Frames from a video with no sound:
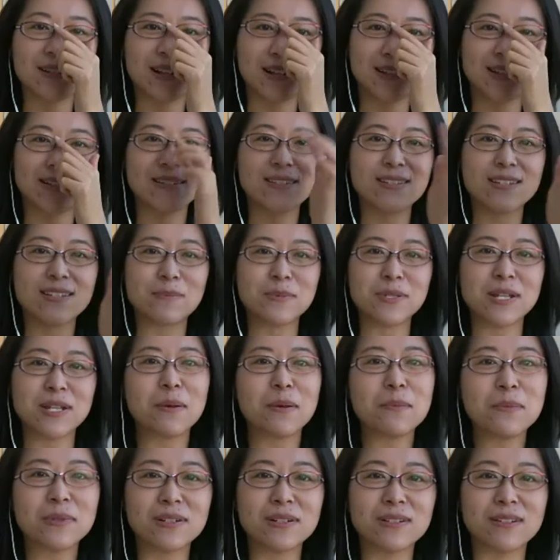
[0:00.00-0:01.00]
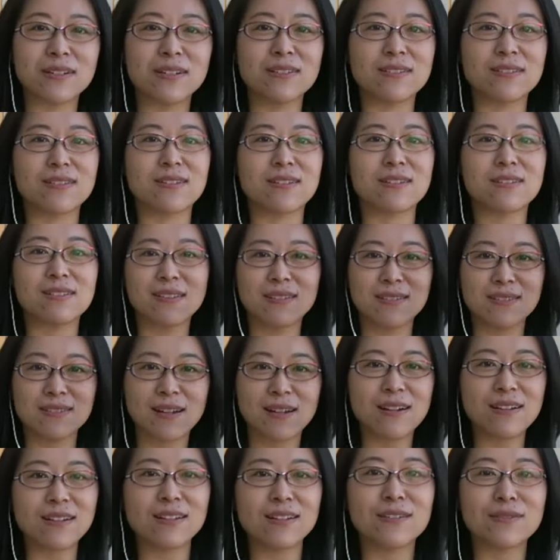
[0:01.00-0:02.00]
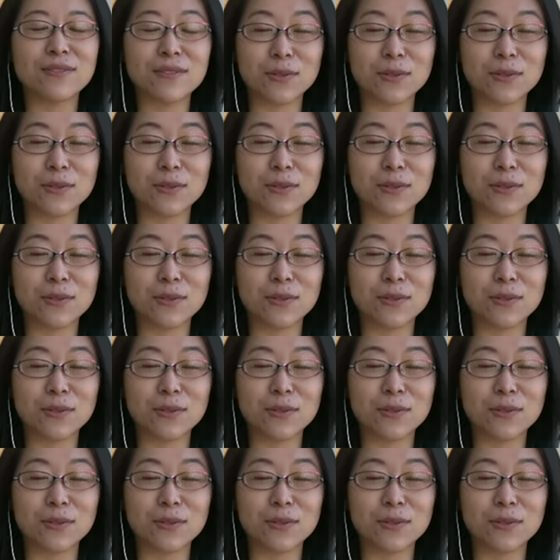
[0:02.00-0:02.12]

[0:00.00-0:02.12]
and in September, it's just the starting of